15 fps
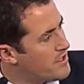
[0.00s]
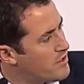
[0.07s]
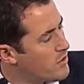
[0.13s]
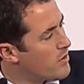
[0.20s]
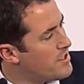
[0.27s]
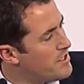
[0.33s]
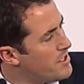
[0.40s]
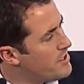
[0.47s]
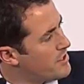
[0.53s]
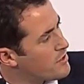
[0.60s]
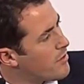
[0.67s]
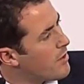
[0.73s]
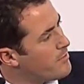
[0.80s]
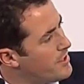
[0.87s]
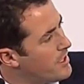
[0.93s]
or is it
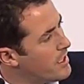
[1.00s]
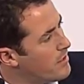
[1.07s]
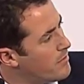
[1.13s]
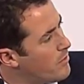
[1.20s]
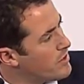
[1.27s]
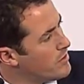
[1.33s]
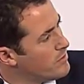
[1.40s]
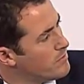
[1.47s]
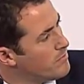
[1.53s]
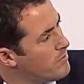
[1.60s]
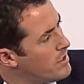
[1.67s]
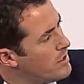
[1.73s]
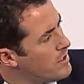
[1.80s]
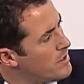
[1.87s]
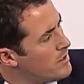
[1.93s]
disrupting what you're
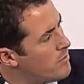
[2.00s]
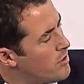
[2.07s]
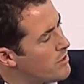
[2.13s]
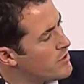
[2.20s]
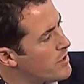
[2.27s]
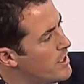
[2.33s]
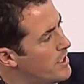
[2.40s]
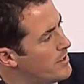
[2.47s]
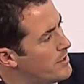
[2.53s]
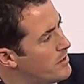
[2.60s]
trying to do?